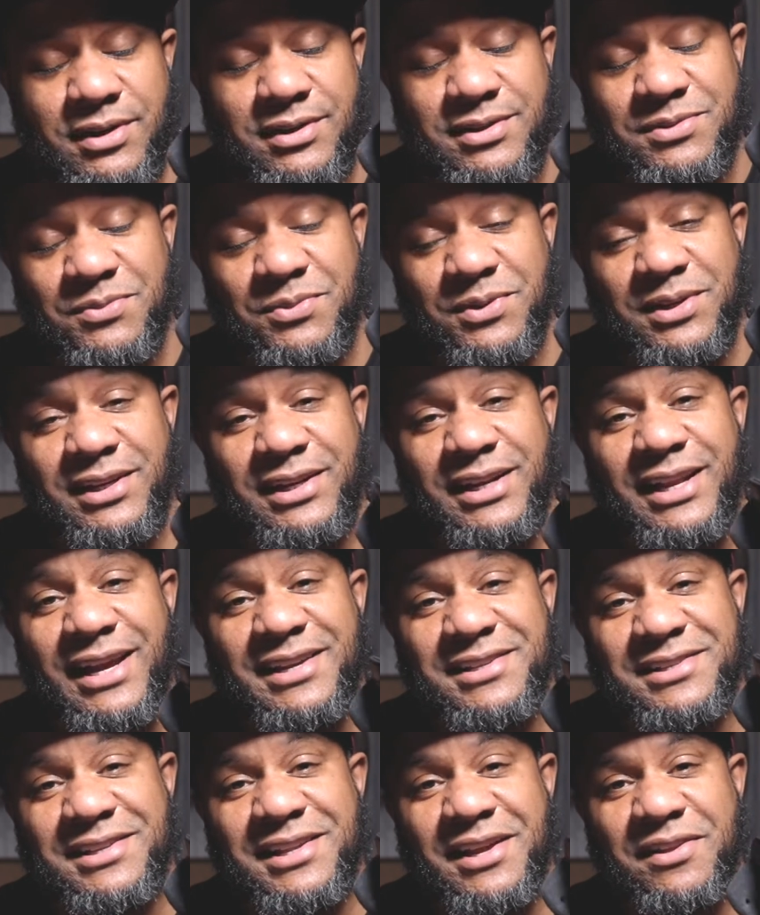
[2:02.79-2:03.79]
really
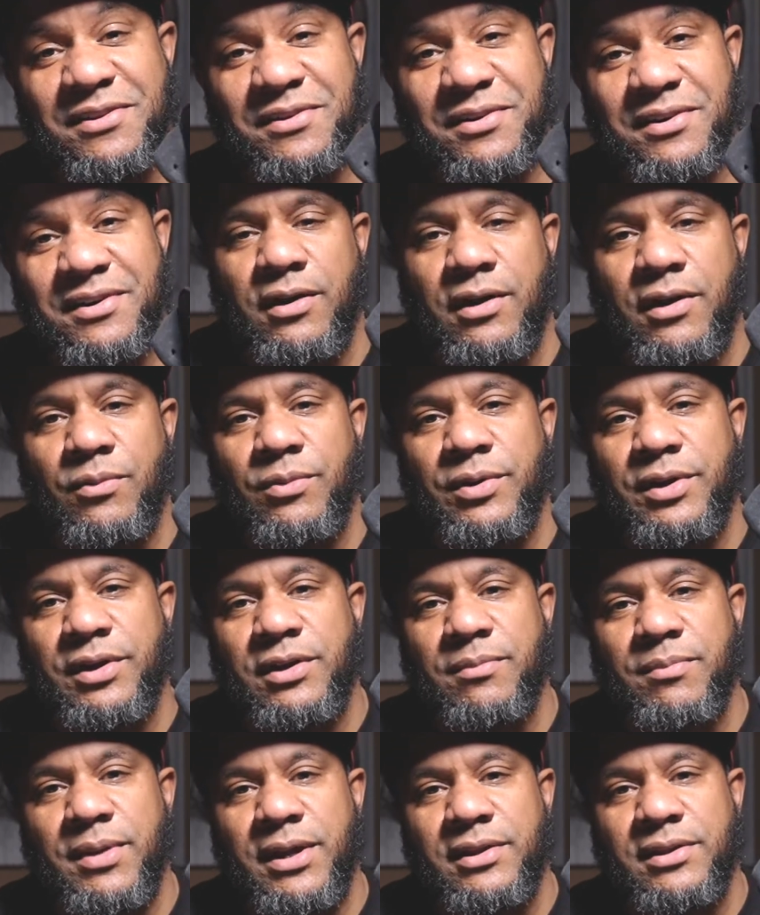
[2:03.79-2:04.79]
nice leather. I wanted
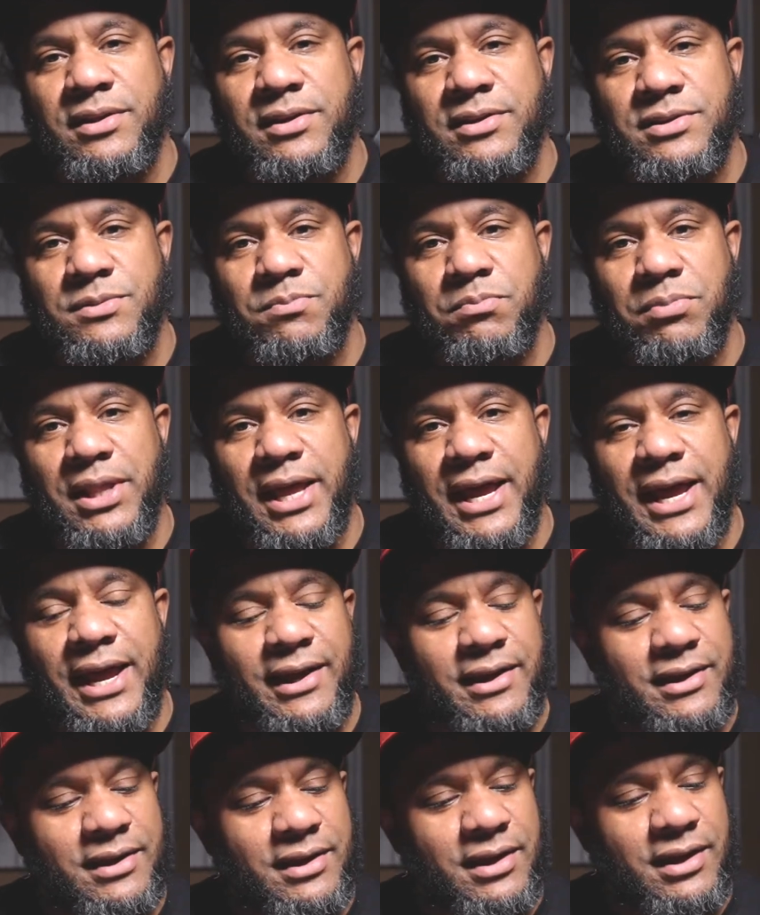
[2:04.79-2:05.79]
to make this
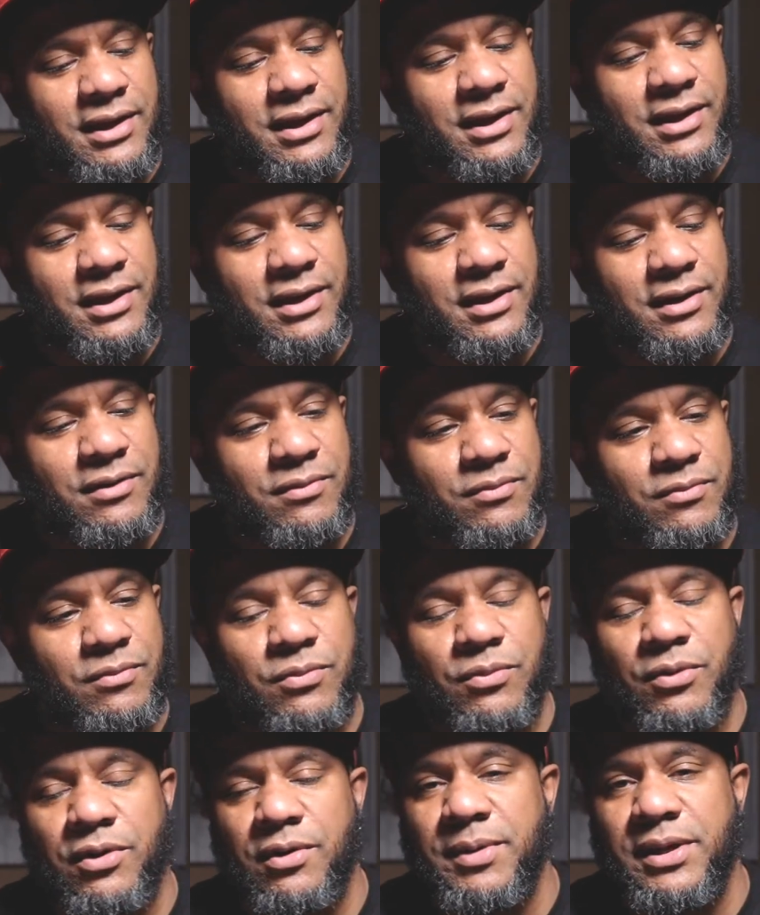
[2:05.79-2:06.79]
black, and
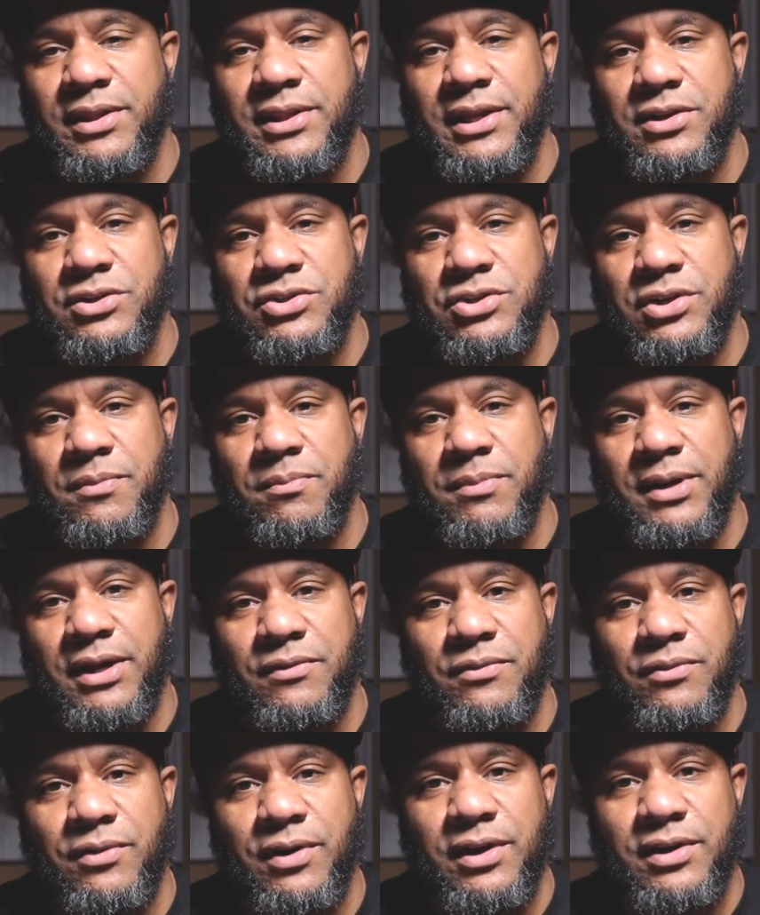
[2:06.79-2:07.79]
we're gonna make that
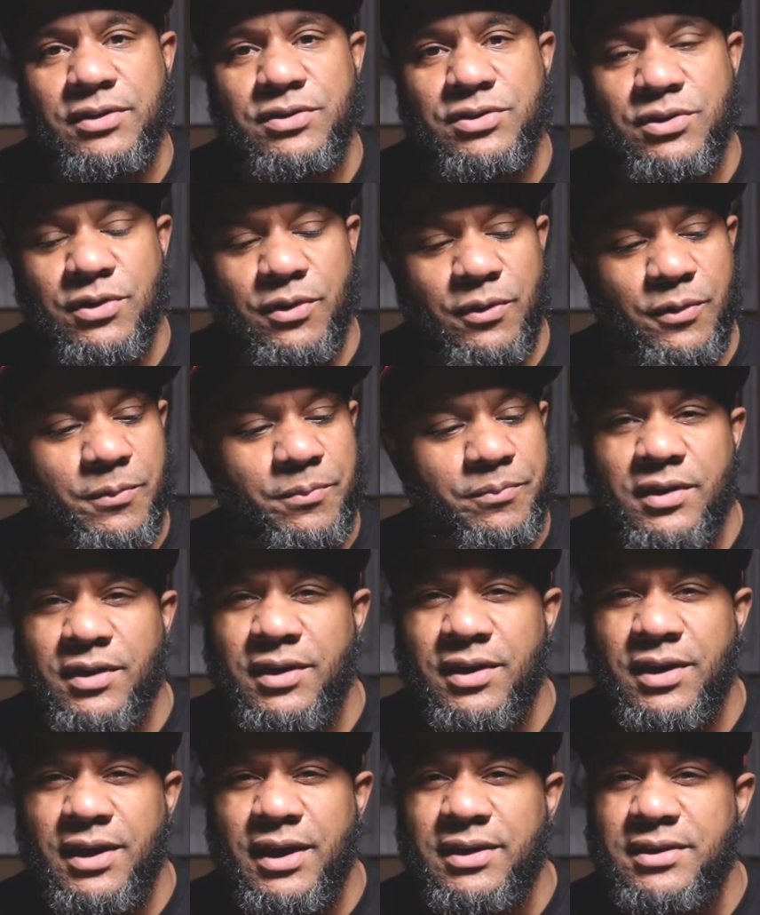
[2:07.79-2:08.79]
Jumpman red. So
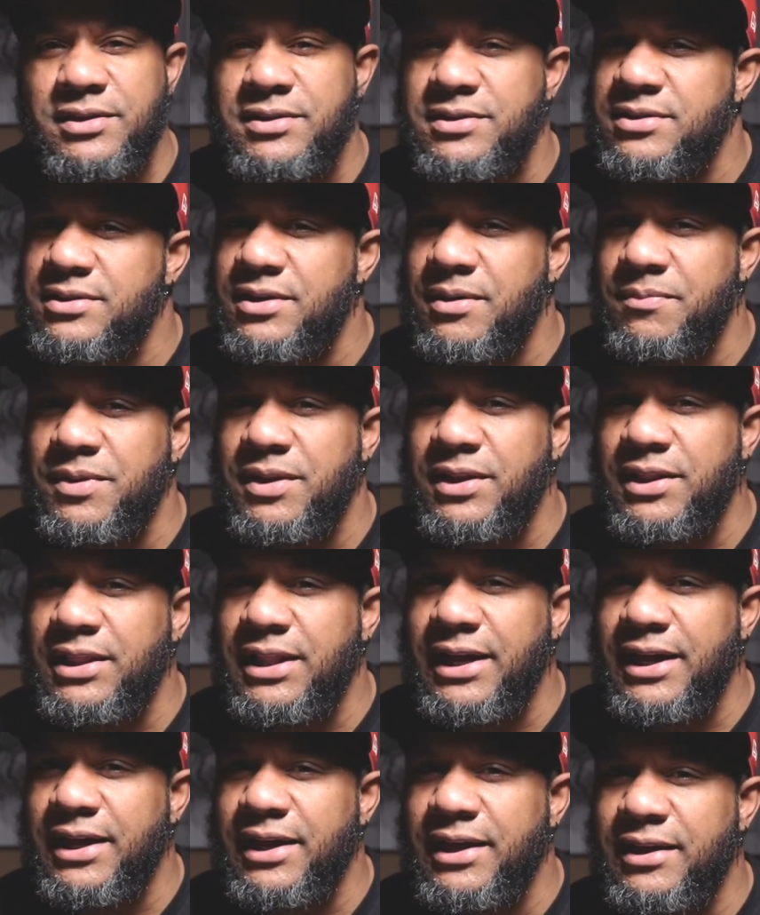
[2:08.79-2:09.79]
kind of something
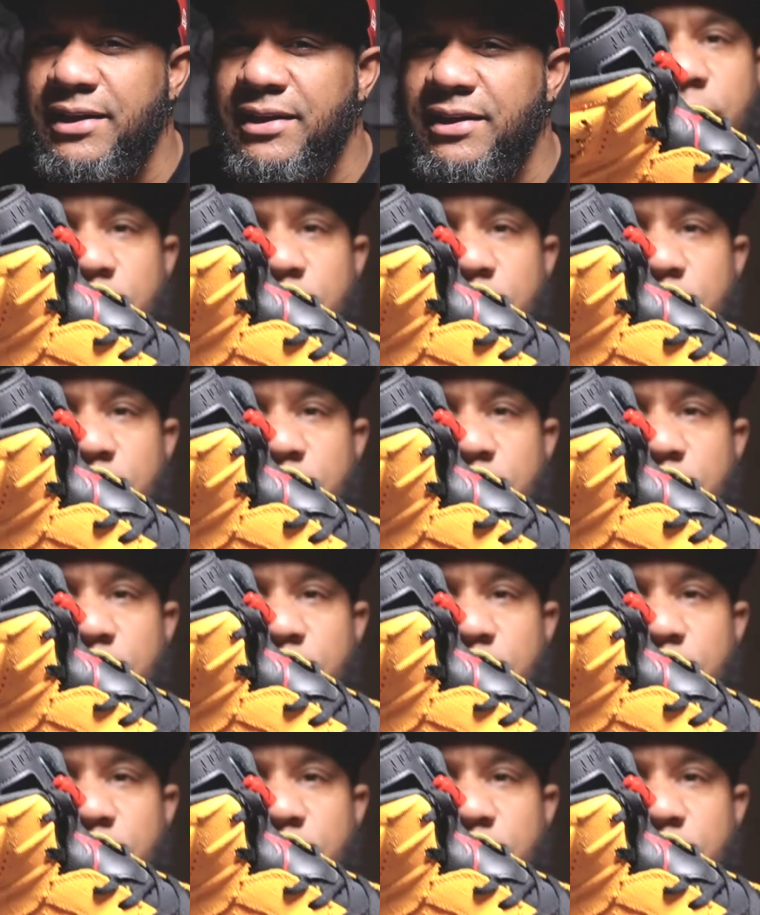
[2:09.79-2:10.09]
like,